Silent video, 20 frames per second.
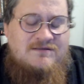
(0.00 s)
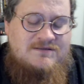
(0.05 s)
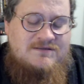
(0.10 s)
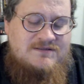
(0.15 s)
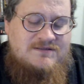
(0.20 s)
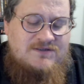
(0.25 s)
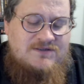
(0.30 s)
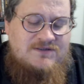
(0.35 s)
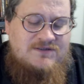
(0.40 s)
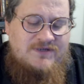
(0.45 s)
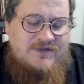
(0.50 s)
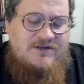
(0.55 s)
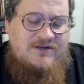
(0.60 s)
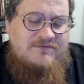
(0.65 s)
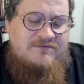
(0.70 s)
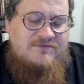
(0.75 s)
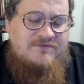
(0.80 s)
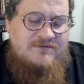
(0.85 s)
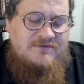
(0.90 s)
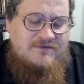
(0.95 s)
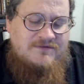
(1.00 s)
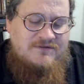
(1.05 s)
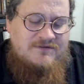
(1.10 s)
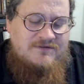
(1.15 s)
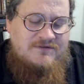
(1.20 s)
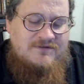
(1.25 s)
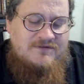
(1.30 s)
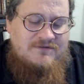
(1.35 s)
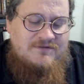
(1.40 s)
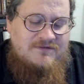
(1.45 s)
so here
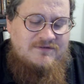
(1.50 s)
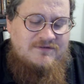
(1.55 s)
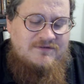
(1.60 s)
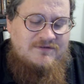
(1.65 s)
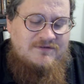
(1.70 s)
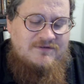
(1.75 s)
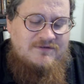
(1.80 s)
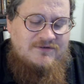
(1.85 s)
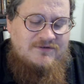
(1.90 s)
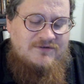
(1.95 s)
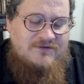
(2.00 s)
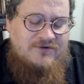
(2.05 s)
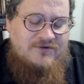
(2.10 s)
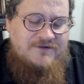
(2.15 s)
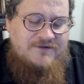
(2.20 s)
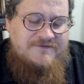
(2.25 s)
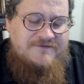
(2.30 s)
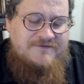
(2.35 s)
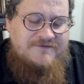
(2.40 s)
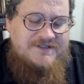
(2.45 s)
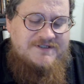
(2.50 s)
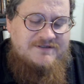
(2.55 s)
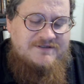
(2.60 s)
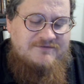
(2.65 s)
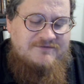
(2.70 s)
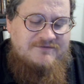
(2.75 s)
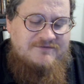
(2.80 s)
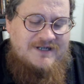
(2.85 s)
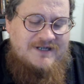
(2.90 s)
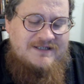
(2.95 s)
Groves
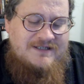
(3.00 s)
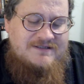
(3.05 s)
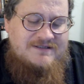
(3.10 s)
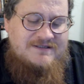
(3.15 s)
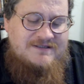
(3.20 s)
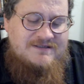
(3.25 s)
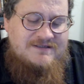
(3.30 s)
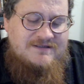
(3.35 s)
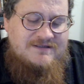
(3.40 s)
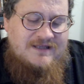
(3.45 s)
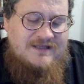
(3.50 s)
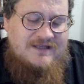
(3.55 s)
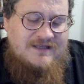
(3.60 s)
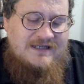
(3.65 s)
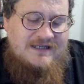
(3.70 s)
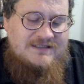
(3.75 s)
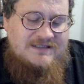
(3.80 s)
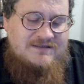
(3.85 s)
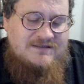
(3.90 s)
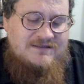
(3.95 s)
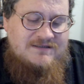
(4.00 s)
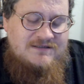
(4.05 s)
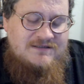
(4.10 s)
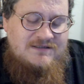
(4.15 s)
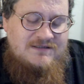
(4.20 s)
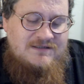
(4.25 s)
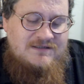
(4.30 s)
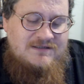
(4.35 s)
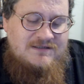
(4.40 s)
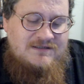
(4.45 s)
writes that
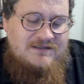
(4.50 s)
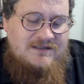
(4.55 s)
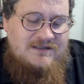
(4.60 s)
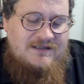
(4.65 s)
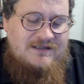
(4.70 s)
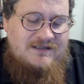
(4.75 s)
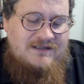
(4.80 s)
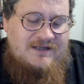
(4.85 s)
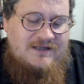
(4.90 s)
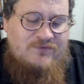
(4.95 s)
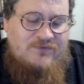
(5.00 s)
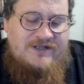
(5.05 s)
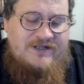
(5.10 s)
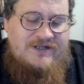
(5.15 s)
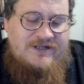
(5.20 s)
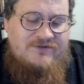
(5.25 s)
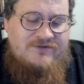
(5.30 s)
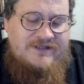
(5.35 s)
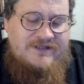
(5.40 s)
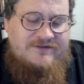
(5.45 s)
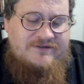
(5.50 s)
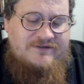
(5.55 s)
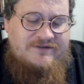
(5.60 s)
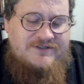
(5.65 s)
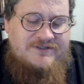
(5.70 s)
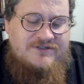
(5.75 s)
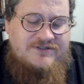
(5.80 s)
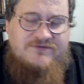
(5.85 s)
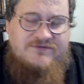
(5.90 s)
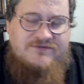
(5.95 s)
a widow and her
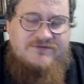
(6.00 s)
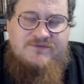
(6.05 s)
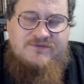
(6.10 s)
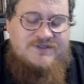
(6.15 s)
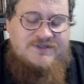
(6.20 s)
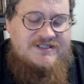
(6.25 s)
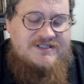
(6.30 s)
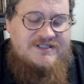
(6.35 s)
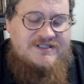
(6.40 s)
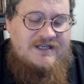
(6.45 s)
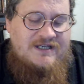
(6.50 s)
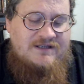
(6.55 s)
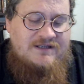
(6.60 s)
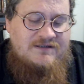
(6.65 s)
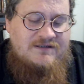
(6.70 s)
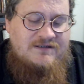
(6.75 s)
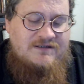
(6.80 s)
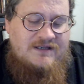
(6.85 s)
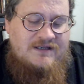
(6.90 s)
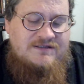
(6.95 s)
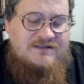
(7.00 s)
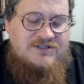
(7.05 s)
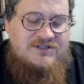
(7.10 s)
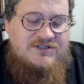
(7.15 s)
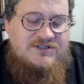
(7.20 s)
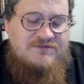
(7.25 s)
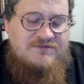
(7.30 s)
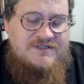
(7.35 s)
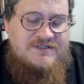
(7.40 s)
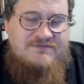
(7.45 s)
children were staying at the
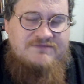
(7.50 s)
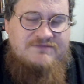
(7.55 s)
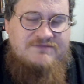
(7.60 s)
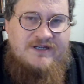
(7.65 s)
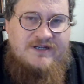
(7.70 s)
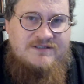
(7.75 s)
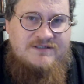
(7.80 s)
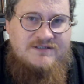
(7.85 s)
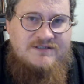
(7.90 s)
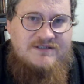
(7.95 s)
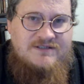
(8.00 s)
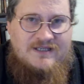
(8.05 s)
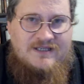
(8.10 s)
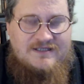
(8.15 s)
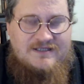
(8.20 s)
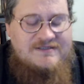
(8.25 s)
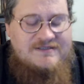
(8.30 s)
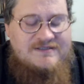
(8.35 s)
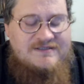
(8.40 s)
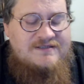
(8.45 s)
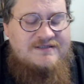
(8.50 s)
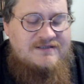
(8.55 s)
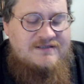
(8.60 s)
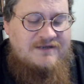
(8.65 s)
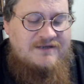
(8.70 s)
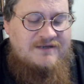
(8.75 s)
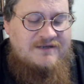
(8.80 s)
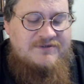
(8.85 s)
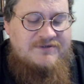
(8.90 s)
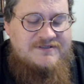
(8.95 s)
Joneses Ranch, the Caseys,
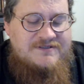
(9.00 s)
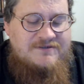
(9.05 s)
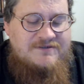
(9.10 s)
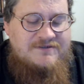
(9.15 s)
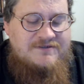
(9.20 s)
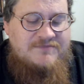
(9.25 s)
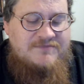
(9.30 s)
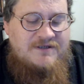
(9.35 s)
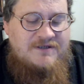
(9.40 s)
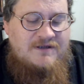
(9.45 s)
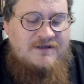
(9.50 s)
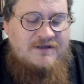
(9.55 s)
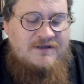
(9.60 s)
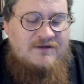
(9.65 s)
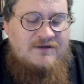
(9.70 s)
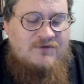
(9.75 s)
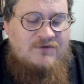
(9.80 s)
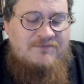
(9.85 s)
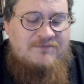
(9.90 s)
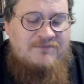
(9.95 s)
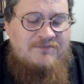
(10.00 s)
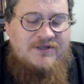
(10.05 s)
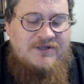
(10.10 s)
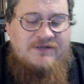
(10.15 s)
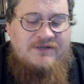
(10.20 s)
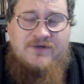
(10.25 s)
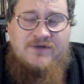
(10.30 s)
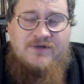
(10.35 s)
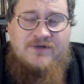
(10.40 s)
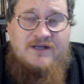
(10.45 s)
I would assume, while
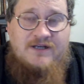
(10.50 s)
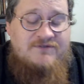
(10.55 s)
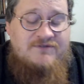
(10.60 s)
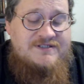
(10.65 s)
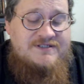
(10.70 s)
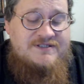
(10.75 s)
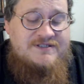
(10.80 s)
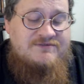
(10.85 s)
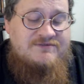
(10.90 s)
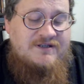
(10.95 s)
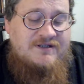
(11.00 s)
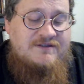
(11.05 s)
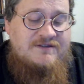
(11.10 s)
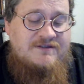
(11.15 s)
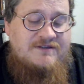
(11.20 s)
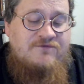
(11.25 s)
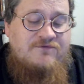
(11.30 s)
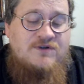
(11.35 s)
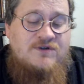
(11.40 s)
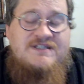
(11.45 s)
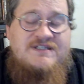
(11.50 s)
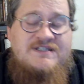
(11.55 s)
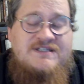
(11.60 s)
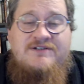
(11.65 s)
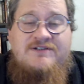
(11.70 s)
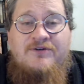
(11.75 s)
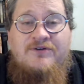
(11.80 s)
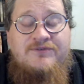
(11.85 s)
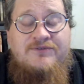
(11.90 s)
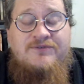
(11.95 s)
Billy recovered his strength. The
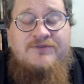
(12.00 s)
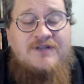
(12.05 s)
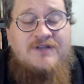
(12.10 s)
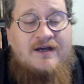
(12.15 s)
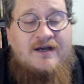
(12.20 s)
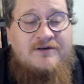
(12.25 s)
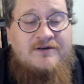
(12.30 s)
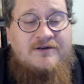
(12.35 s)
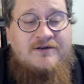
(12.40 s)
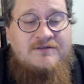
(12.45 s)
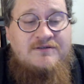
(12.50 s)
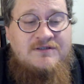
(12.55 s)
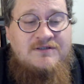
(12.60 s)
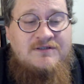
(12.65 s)
14-year-old daughter